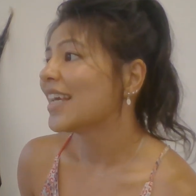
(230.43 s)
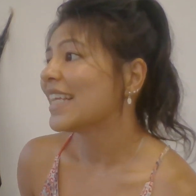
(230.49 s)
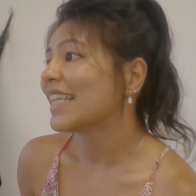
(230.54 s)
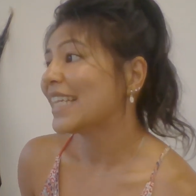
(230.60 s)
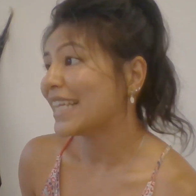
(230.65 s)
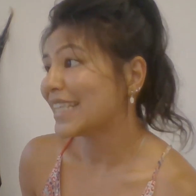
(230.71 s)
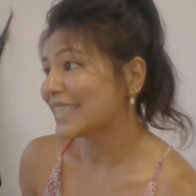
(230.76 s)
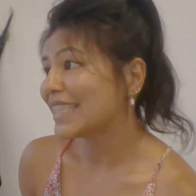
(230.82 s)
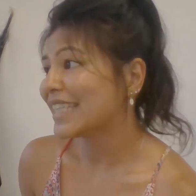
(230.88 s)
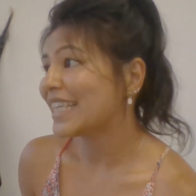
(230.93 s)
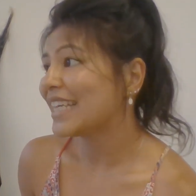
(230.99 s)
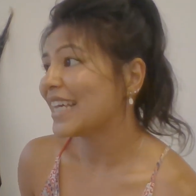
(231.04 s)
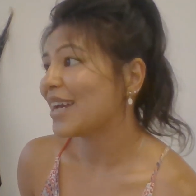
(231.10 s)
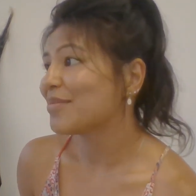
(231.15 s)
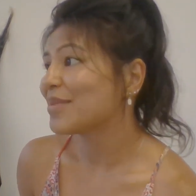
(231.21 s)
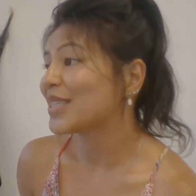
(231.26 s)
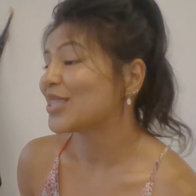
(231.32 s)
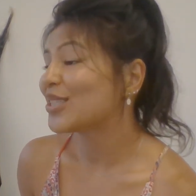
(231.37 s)
Lastly,
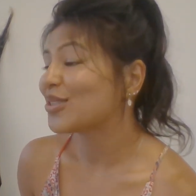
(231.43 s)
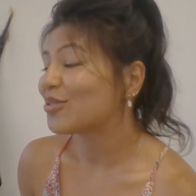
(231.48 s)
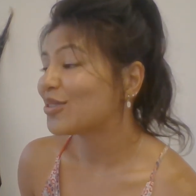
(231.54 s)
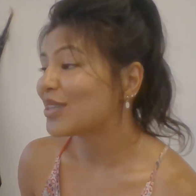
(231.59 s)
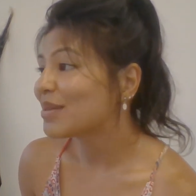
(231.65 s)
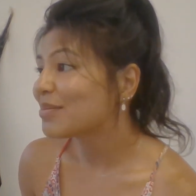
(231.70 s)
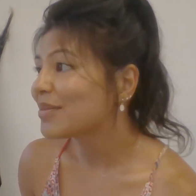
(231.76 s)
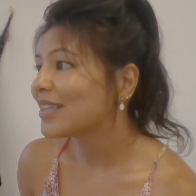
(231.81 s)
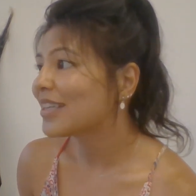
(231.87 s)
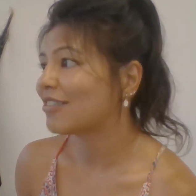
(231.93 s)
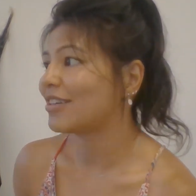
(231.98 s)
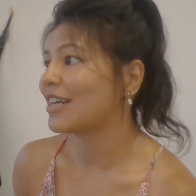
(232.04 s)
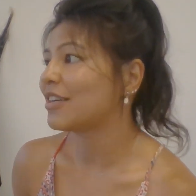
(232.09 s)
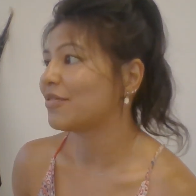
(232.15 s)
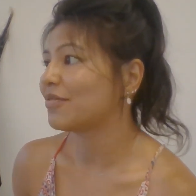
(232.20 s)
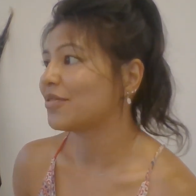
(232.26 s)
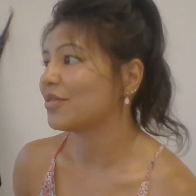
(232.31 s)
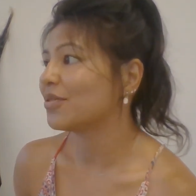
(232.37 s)
I'm extremely
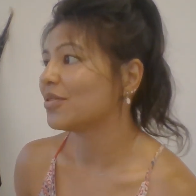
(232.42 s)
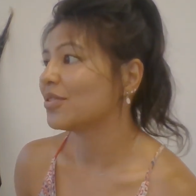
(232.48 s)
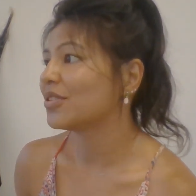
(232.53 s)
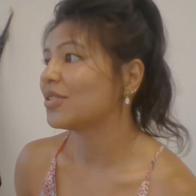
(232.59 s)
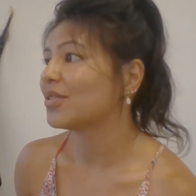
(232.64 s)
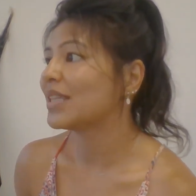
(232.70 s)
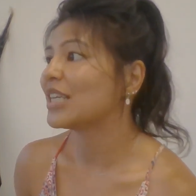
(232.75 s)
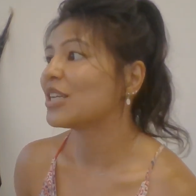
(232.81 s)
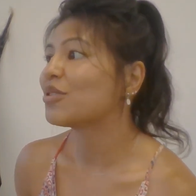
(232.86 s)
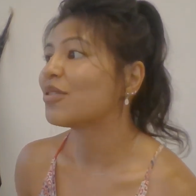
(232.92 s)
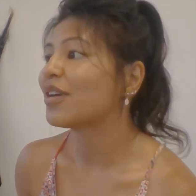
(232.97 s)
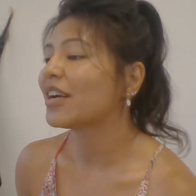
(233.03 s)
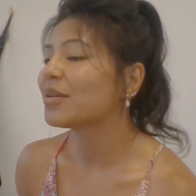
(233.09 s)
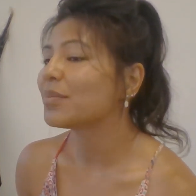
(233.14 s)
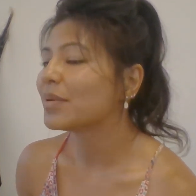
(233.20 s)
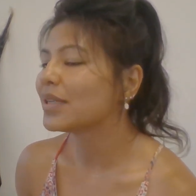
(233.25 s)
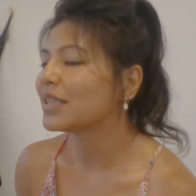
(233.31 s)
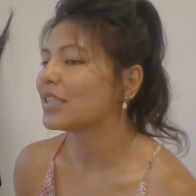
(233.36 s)
grateful to the
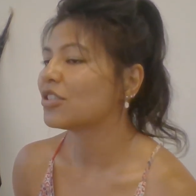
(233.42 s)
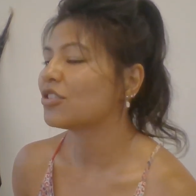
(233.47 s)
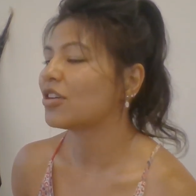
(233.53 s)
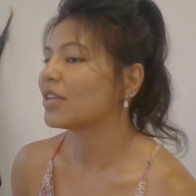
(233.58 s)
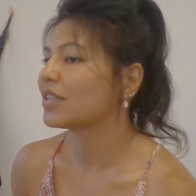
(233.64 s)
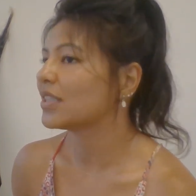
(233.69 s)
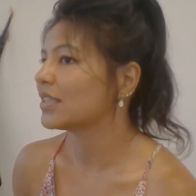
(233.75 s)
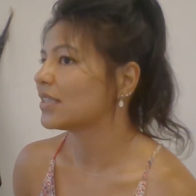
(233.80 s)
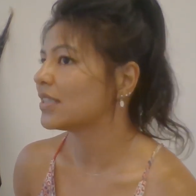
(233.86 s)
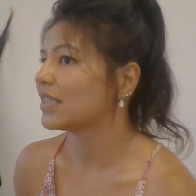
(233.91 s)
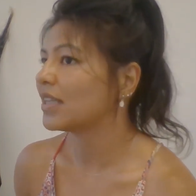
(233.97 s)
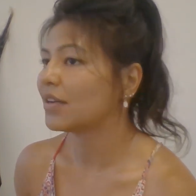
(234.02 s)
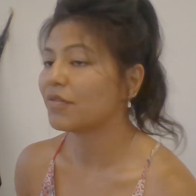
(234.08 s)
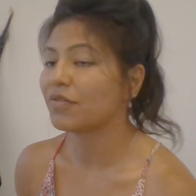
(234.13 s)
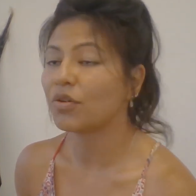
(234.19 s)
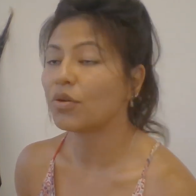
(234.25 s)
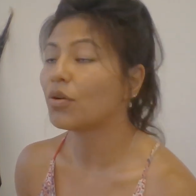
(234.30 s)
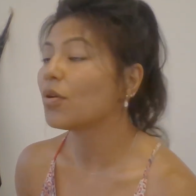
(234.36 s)
incredible instructors
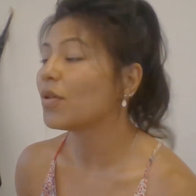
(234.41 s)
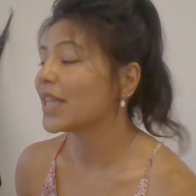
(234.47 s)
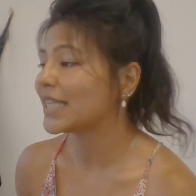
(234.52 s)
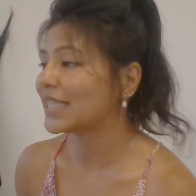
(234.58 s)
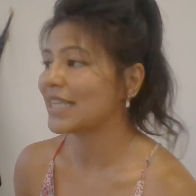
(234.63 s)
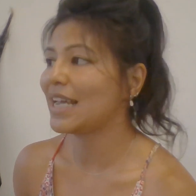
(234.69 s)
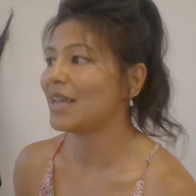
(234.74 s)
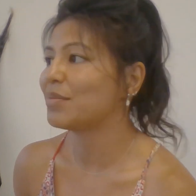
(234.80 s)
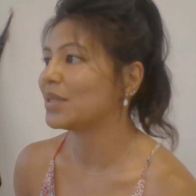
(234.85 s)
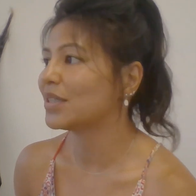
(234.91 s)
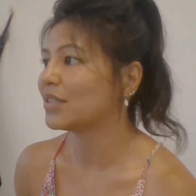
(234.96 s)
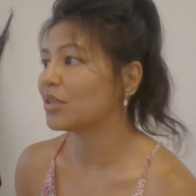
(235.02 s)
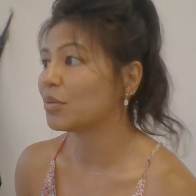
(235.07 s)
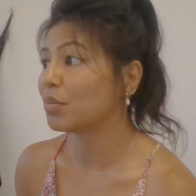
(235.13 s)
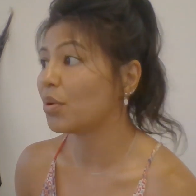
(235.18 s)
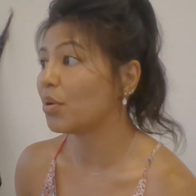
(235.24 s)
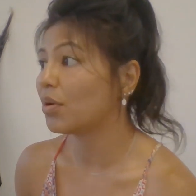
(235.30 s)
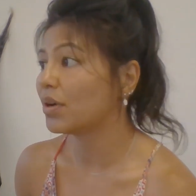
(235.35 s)
and for all their time and
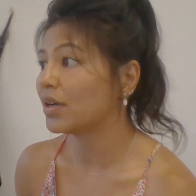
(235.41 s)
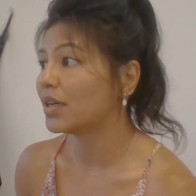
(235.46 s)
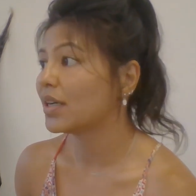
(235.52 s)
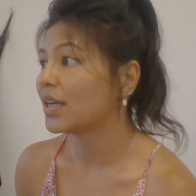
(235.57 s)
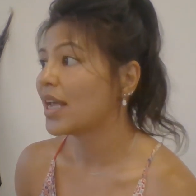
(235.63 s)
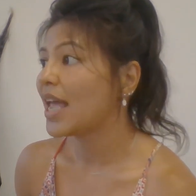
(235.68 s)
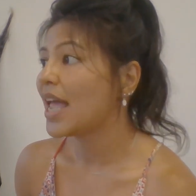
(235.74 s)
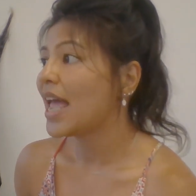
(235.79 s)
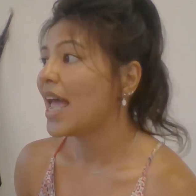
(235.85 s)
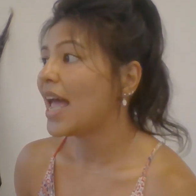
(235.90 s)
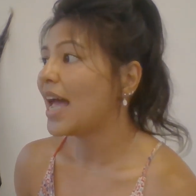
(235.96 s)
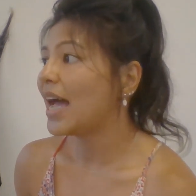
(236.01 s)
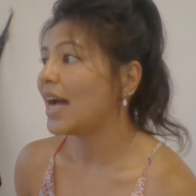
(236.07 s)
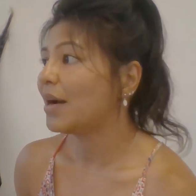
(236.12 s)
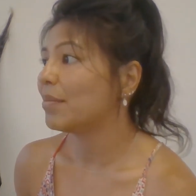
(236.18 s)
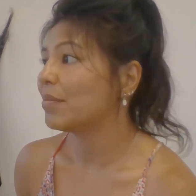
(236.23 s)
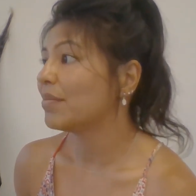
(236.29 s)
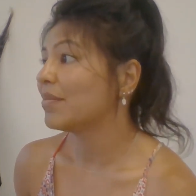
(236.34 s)
support,
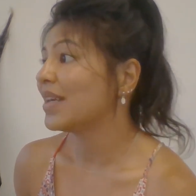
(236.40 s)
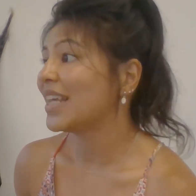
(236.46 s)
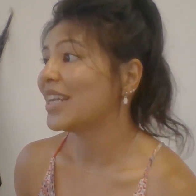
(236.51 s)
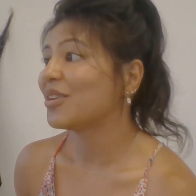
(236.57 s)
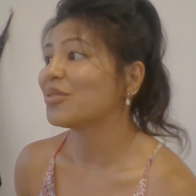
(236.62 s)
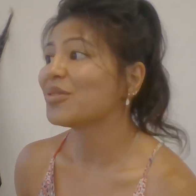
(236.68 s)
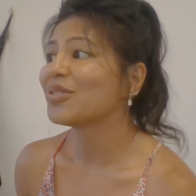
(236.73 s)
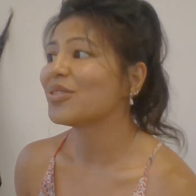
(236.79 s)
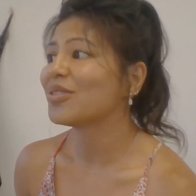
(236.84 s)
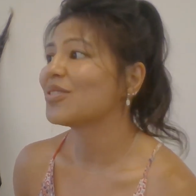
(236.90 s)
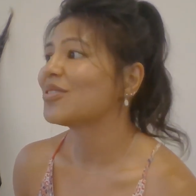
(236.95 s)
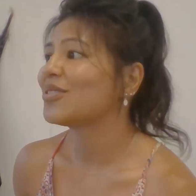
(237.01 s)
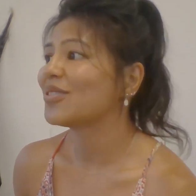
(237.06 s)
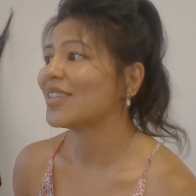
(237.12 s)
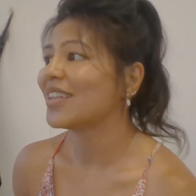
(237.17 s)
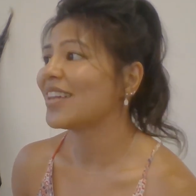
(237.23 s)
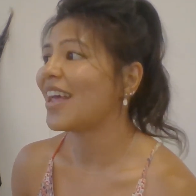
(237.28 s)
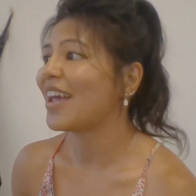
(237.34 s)
and also
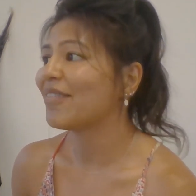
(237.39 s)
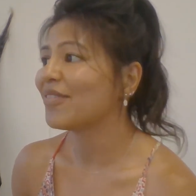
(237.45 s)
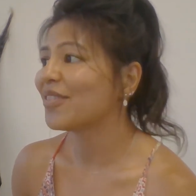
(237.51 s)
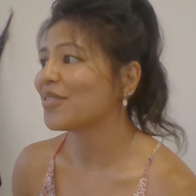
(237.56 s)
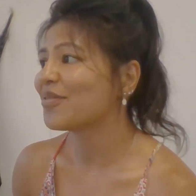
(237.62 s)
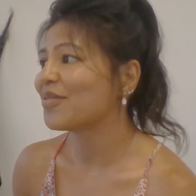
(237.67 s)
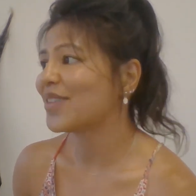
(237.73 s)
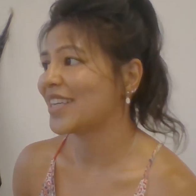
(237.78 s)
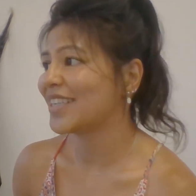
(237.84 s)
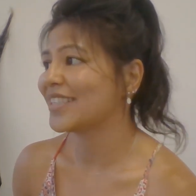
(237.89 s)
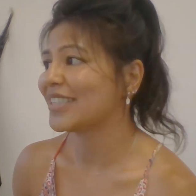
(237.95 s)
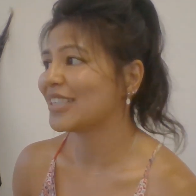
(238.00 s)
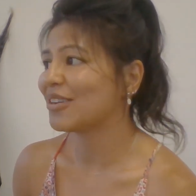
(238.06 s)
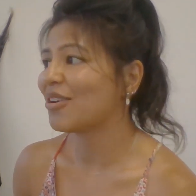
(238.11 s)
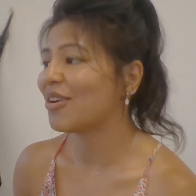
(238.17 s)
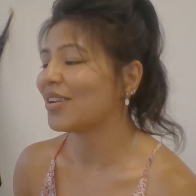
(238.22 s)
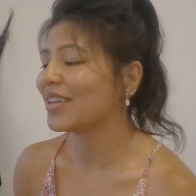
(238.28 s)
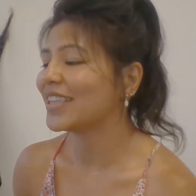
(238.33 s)
to the lifelong friends
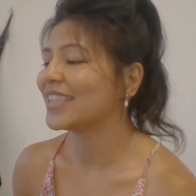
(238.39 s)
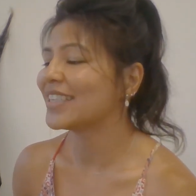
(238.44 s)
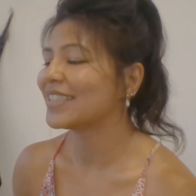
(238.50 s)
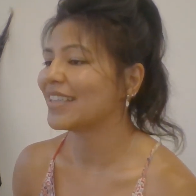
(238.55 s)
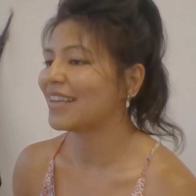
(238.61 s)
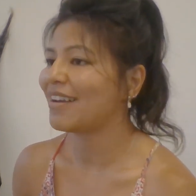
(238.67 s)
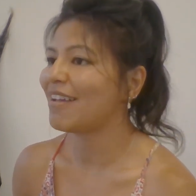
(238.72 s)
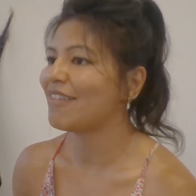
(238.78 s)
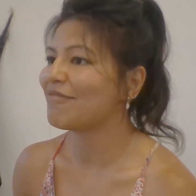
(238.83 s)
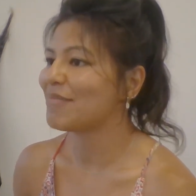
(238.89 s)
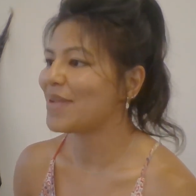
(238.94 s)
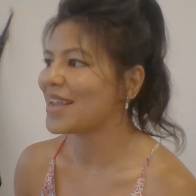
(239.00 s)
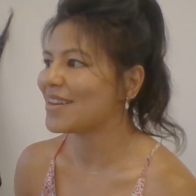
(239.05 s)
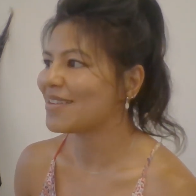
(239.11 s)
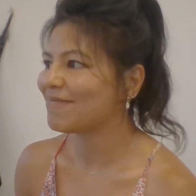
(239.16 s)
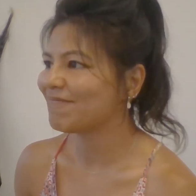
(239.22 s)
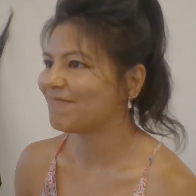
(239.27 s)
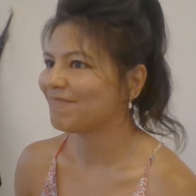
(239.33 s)
and colleagues that I've
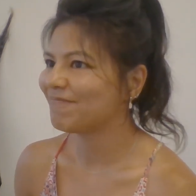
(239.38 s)
made.